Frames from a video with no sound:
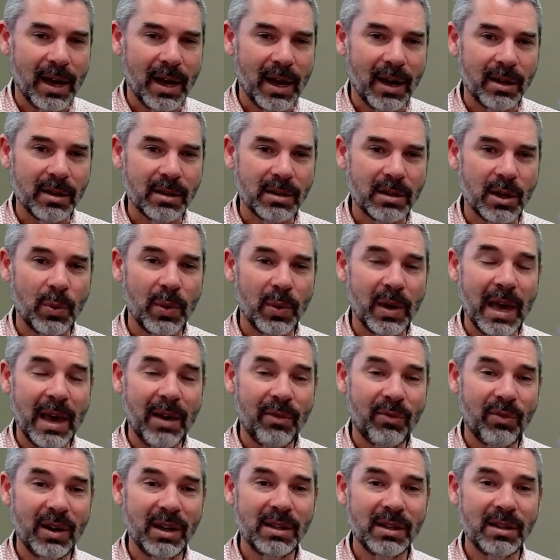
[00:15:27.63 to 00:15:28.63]
So we
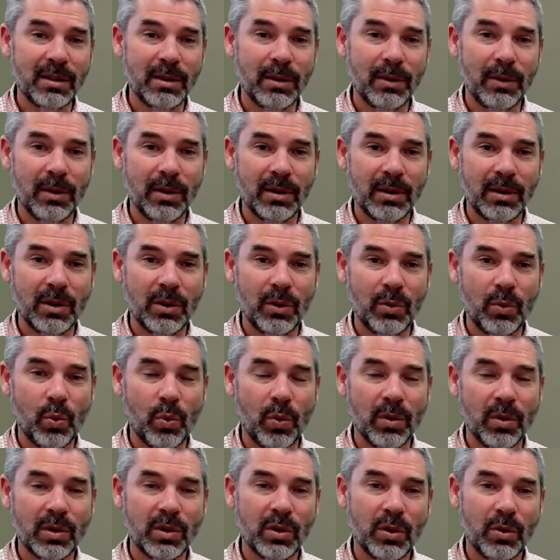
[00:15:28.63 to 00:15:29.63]
have reason
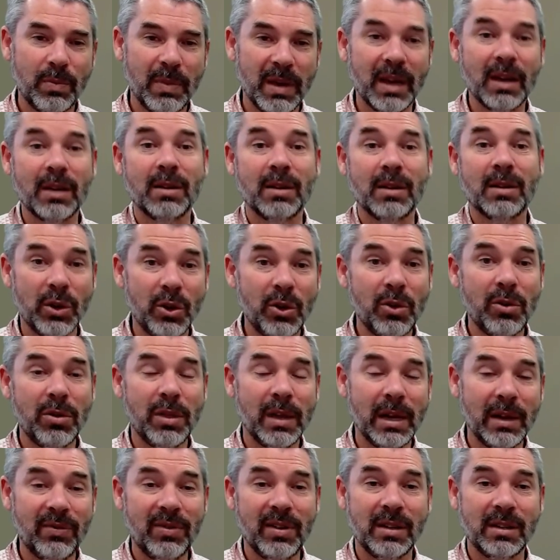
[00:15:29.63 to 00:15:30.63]
to be concerned
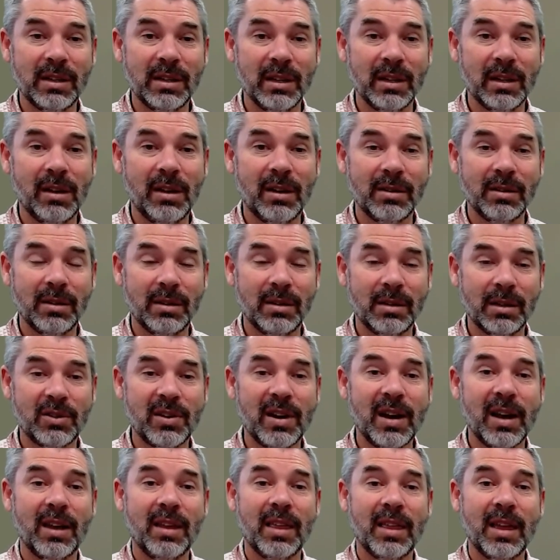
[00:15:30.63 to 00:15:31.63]
that if there's declines in
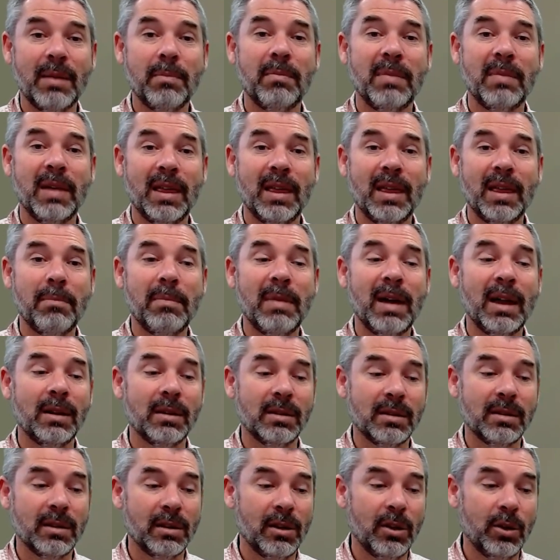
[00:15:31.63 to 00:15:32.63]
Australia, that
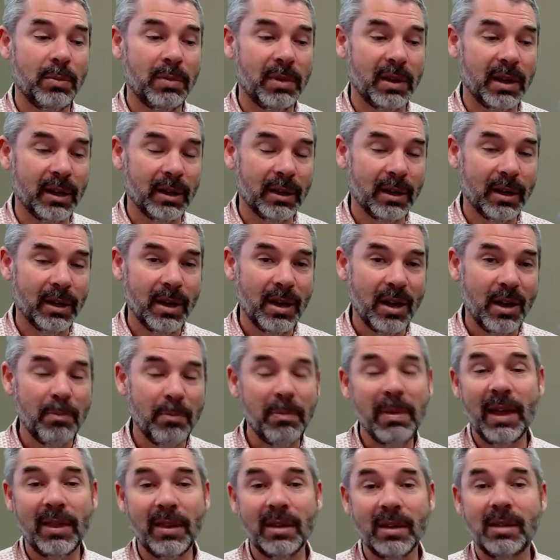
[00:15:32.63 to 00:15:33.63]
matters globally.
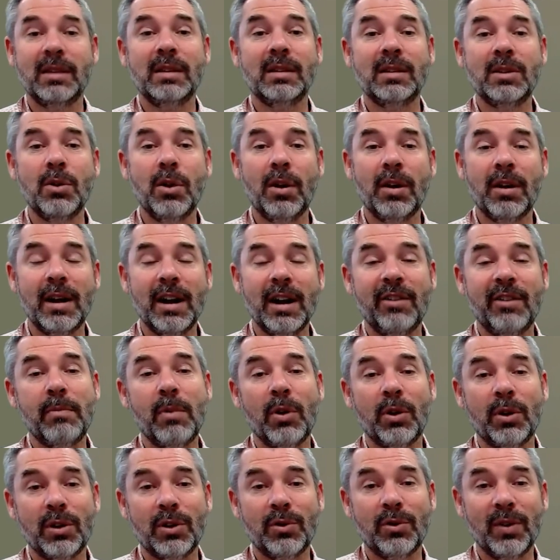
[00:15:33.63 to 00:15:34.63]
But there's just not enough
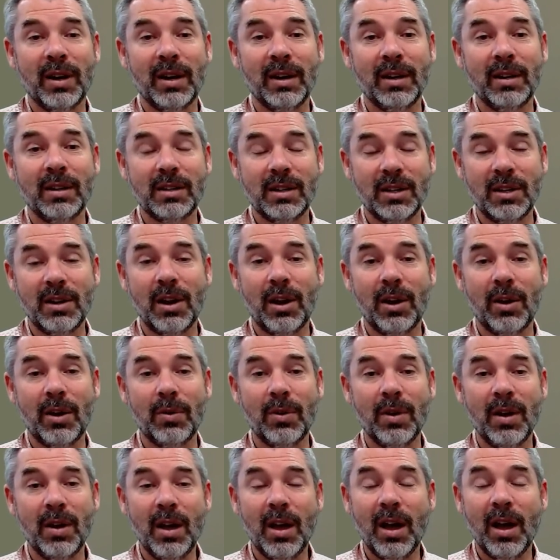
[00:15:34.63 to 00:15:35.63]
monitoring to know.
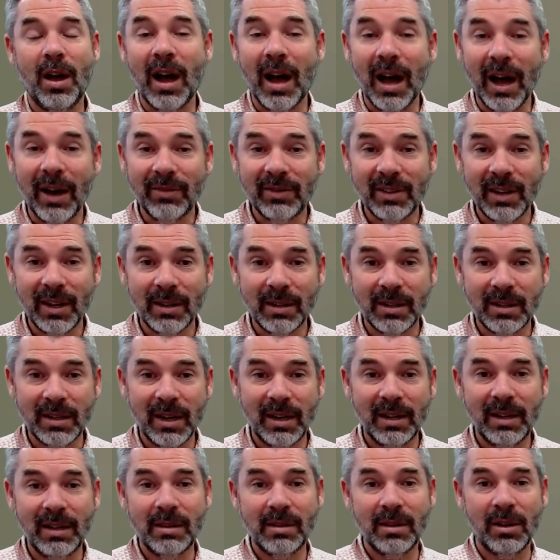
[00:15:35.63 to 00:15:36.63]
I've done
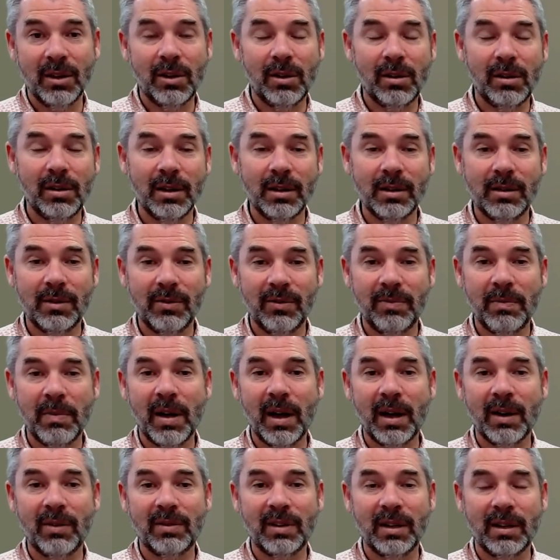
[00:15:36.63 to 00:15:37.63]
studies, and colleagues of
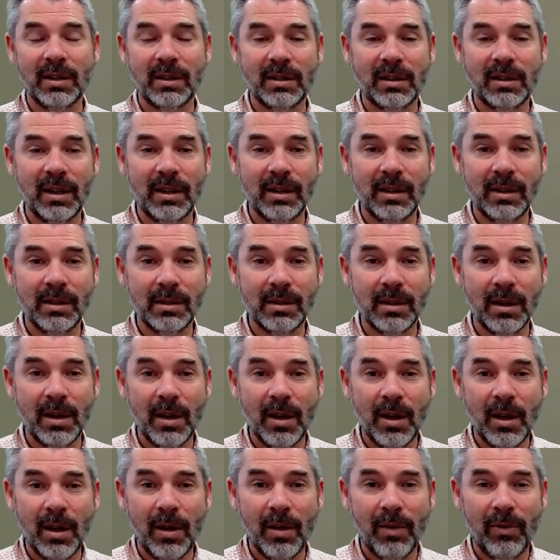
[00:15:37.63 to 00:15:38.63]
mine have done studies
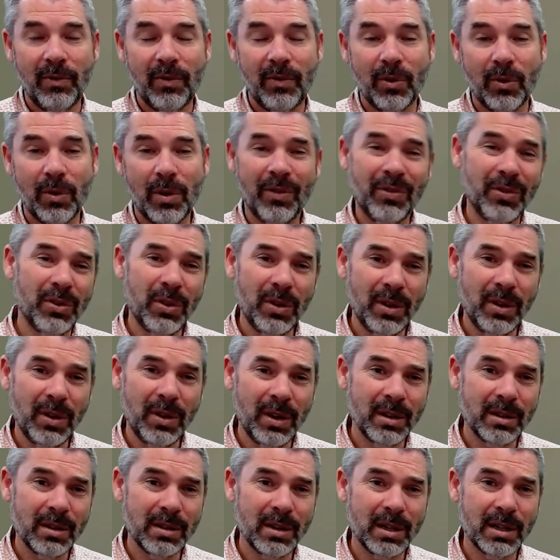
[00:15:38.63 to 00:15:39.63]
for a few
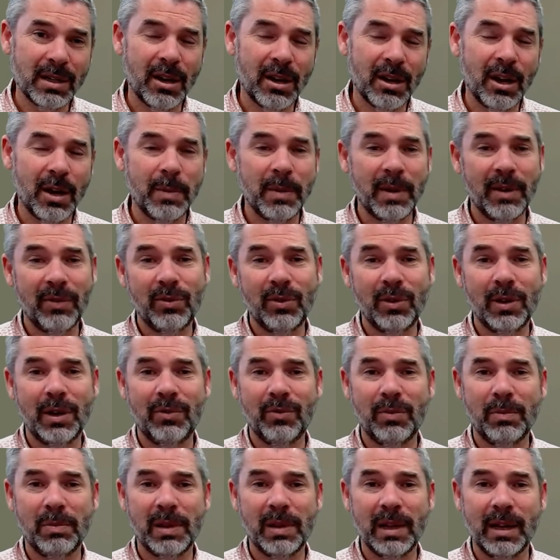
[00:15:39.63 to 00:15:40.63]
years at a time at a few
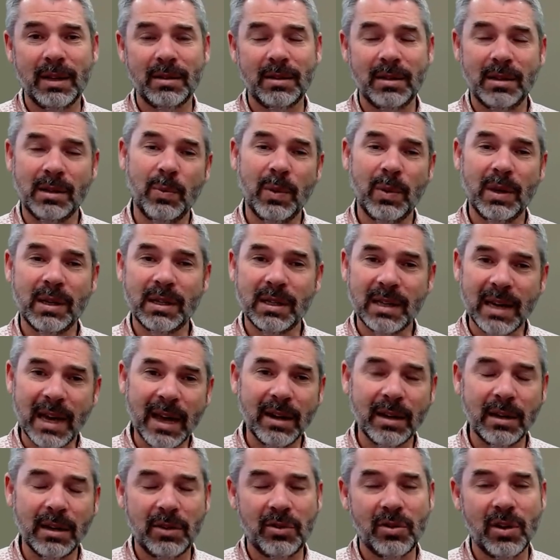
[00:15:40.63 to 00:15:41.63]
different places, and we're
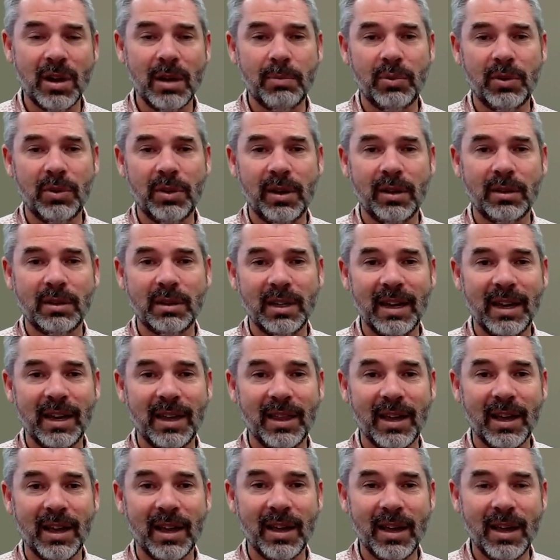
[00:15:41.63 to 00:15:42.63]
starting to try and put those
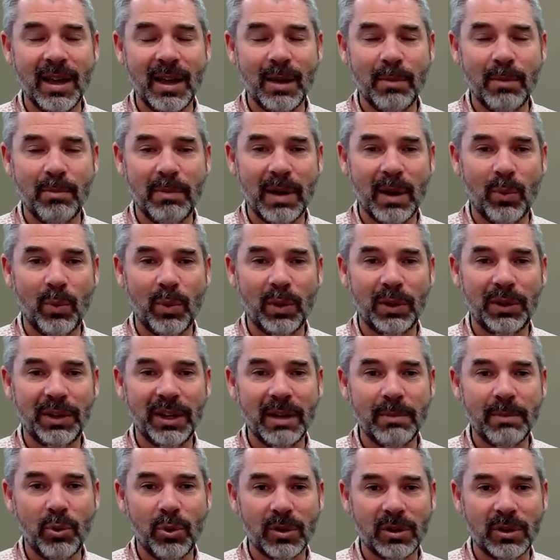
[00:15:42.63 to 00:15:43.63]
together. But we'll
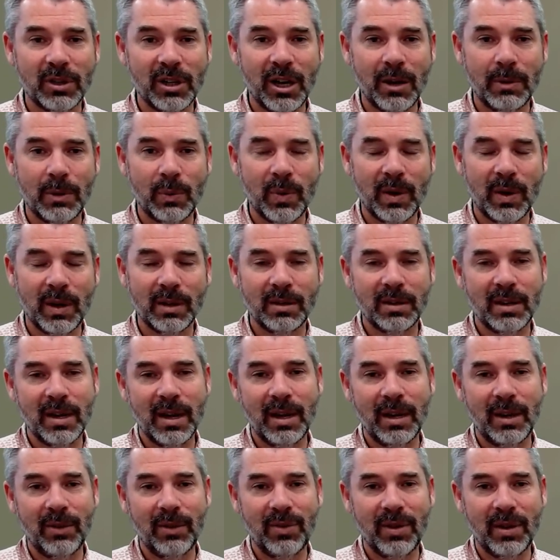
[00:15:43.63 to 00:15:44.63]
need more time to
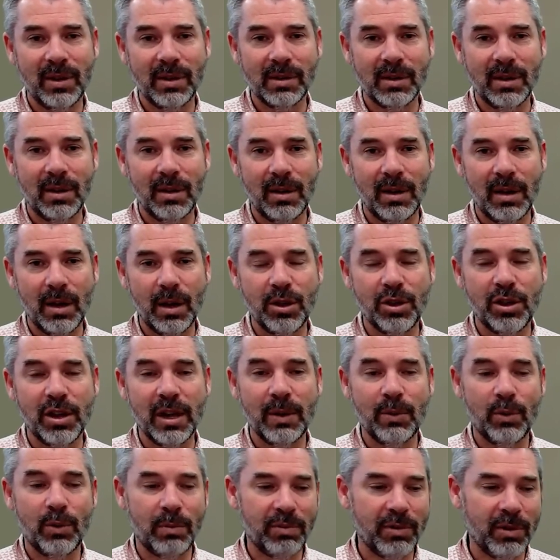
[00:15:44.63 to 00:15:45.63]
understand if there's a
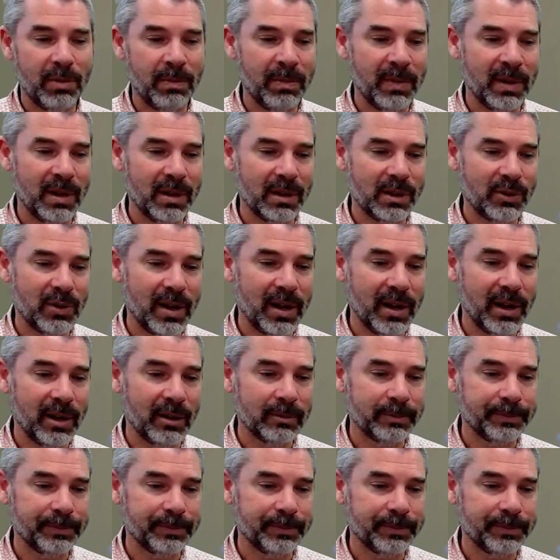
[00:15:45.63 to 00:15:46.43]
general problem in Australia.